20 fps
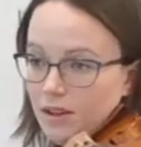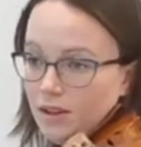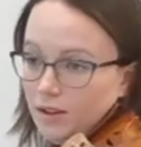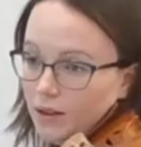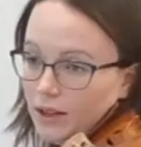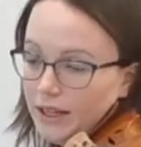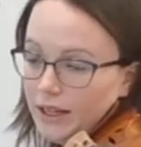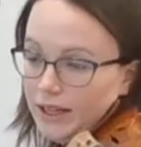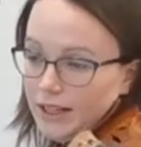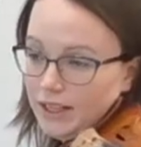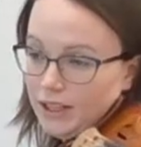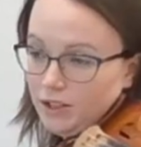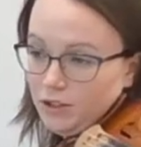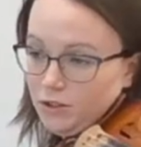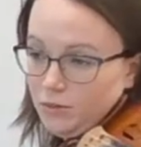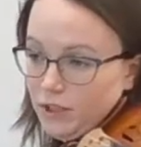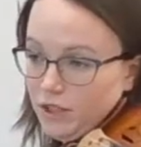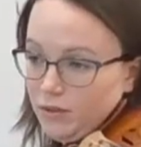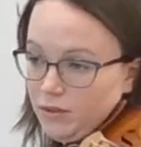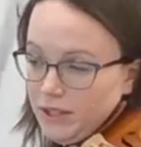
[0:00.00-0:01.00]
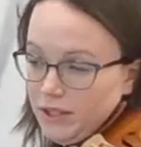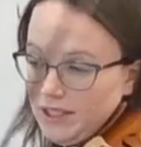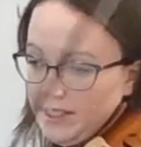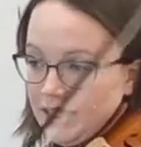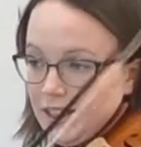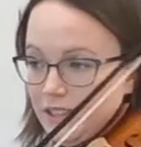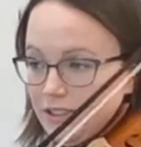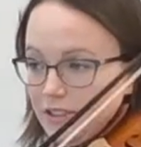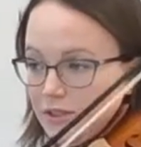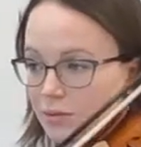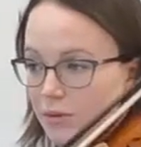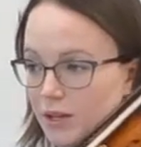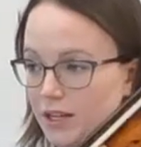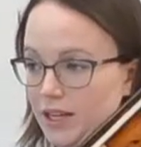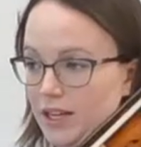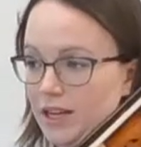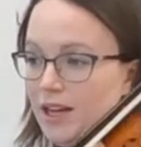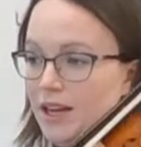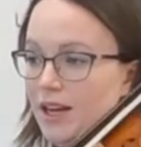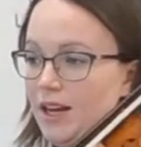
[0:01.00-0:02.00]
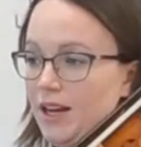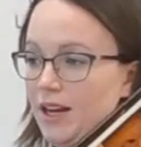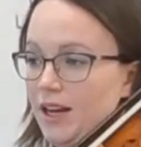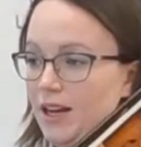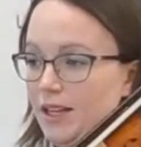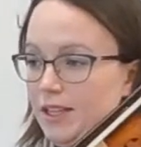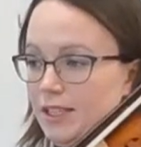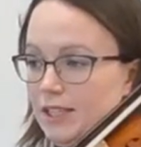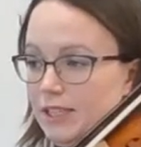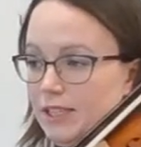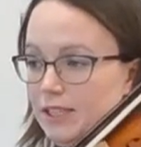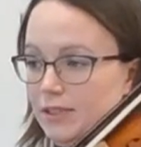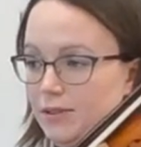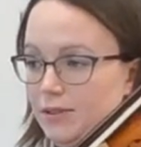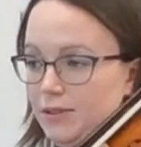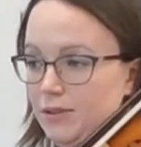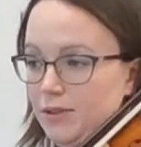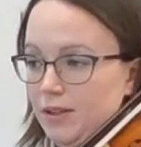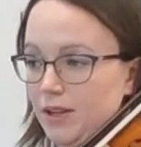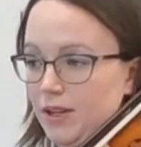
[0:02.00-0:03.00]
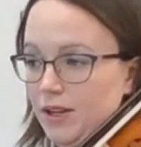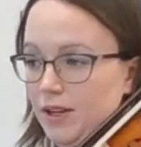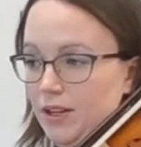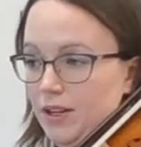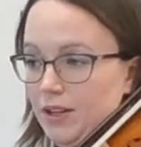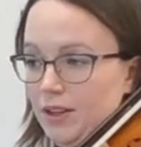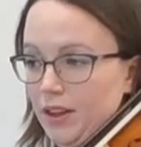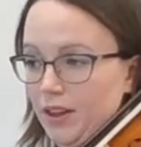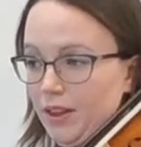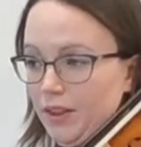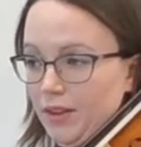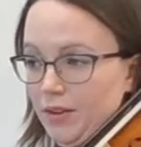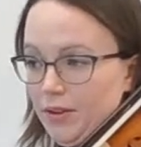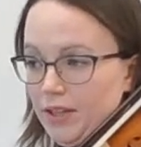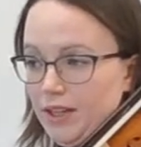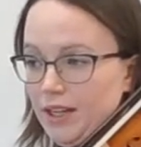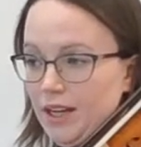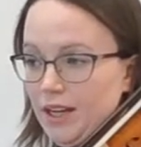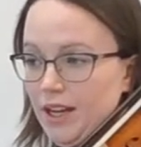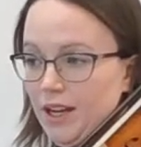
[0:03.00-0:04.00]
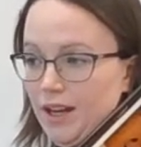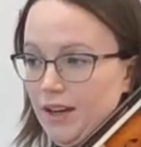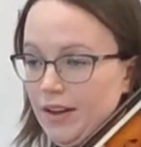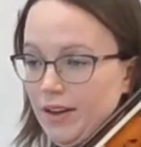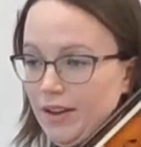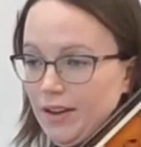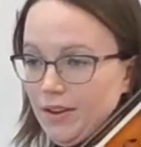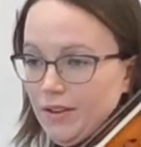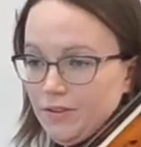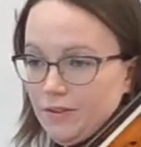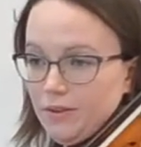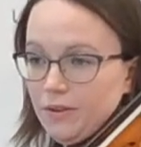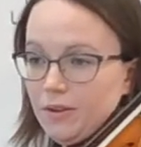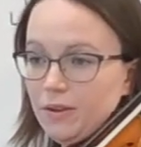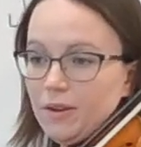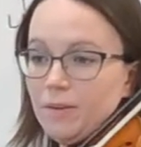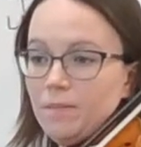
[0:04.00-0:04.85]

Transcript: Okay, and here's 126. 1, 2, 3, 4.